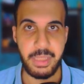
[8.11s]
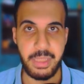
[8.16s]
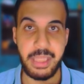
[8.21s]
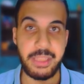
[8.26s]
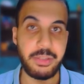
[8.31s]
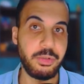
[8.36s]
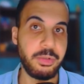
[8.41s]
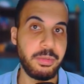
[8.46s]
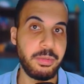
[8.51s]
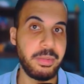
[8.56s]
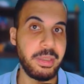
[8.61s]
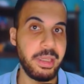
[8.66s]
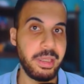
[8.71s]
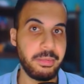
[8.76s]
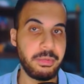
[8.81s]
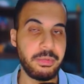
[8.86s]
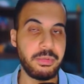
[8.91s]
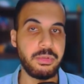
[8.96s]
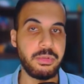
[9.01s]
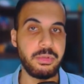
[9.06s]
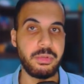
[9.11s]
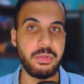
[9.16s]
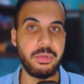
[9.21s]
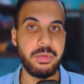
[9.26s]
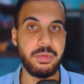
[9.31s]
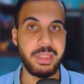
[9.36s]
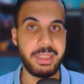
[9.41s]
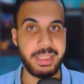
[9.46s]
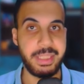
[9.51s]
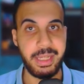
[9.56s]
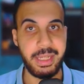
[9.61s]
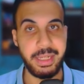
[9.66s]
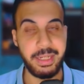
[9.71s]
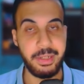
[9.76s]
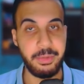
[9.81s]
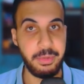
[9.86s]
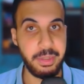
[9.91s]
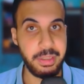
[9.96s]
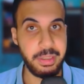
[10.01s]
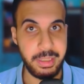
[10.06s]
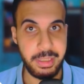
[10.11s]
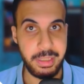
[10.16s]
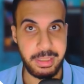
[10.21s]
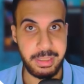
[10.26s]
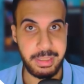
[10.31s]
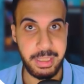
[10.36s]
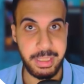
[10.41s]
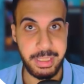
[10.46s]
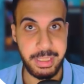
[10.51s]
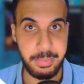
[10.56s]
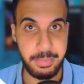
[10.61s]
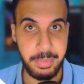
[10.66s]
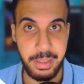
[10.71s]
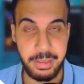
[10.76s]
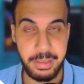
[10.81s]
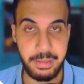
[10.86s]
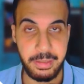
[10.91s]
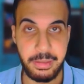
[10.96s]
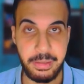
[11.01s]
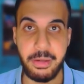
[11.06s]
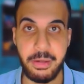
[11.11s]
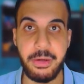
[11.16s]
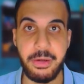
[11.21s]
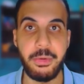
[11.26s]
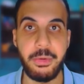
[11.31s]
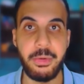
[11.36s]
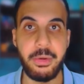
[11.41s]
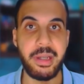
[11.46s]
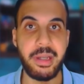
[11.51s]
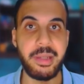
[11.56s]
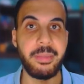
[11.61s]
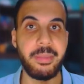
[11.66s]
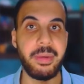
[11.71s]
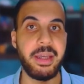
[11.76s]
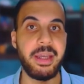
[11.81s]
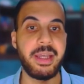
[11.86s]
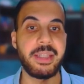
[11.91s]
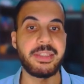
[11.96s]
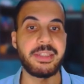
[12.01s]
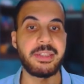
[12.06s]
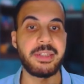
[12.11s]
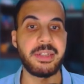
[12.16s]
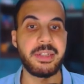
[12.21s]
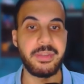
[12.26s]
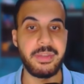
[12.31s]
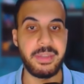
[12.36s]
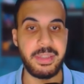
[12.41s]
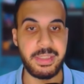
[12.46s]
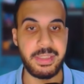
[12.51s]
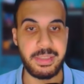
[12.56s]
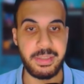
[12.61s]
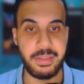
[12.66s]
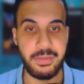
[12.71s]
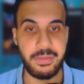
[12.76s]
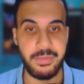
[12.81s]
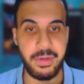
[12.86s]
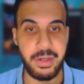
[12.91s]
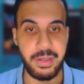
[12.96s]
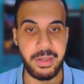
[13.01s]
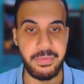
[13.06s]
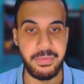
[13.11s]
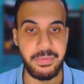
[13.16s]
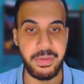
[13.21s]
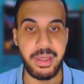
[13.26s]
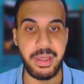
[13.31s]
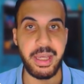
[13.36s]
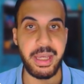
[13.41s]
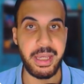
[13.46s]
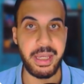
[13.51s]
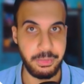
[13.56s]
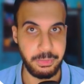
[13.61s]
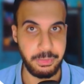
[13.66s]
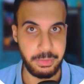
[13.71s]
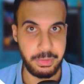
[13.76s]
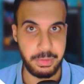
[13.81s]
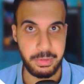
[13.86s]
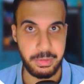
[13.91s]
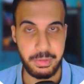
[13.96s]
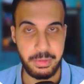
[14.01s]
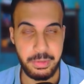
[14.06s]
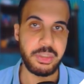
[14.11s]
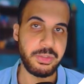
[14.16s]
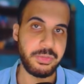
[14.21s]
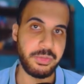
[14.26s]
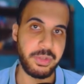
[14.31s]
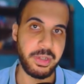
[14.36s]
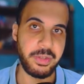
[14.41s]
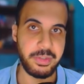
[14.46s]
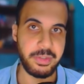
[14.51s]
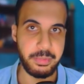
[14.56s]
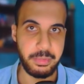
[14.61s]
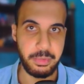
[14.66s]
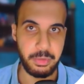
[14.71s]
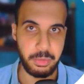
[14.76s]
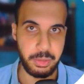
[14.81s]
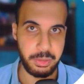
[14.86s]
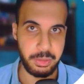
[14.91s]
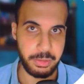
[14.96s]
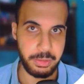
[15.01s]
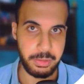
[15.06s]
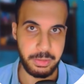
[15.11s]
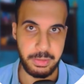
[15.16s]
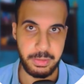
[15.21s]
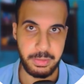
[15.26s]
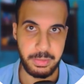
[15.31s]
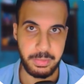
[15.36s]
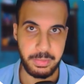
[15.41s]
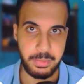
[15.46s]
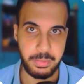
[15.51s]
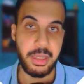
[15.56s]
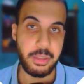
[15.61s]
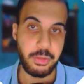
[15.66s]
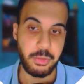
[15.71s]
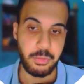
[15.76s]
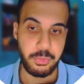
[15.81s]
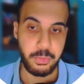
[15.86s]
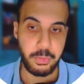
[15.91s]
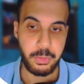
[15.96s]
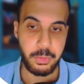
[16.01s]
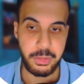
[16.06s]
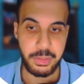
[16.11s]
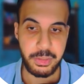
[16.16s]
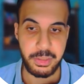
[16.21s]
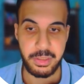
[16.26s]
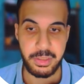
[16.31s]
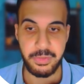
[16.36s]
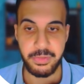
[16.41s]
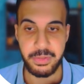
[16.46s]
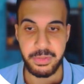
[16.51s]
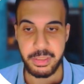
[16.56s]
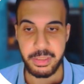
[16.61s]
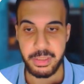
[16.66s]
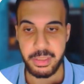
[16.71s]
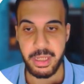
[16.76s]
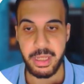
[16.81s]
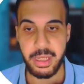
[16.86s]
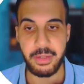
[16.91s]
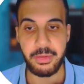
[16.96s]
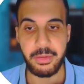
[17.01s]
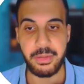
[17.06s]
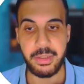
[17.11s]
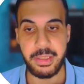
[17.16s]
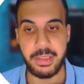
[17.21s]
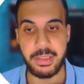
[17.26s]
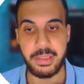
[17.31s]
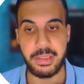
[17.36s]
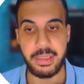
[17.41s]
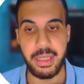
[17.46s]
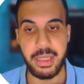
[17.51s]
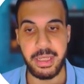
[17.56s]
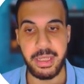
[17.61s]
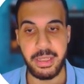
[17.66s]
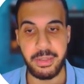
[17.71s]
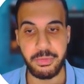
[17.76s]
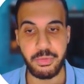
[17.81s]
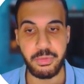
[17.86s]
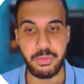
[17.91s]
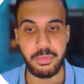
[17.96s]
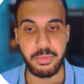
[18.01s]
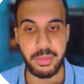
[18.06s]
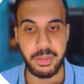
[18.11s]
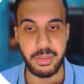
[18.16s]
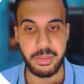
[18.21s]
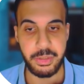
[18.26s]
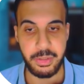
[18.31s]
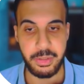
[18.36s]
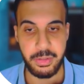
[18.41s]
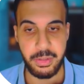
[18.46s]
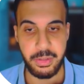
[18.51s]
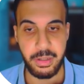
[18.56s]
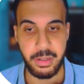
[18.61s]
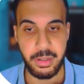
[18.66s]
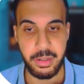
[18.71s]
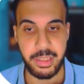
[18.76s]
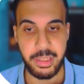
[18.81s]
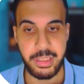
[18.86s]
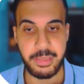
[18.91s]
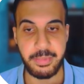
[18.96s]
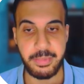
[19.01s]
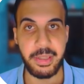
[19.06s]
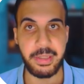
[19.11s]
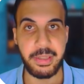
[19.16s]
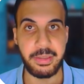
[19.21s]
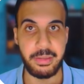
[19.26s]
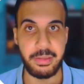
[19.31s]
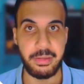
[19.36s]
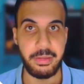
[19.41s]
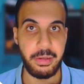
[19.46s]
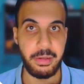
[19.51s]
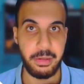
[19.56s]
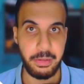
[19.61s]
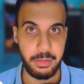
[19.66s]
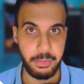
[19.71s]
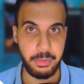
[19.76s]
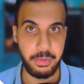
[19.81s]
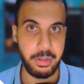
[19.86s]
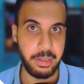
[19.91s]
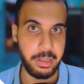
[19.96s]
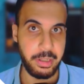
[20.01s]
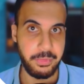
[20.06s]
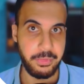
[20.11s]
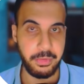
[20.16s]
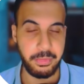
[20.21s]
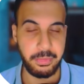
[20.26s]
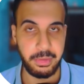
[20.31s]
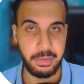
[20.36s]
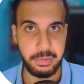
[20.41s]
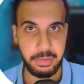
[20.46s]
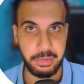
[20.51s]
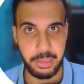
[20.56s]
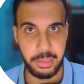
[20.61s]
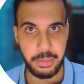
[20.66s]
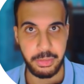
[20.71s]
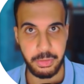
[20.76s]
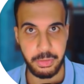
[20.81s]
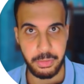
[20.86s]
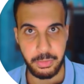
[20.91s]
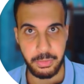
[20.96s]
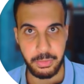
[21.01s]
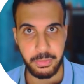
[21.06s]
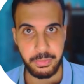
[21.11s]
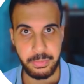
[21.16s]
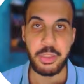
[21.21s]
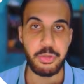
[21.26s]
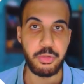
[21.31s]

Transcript: And you'll be able to know exactly what is the expected ROI by answering these 5 hows. Just 5 simple questions. And of course, the first how is how to measure the expected ROI from the trade show.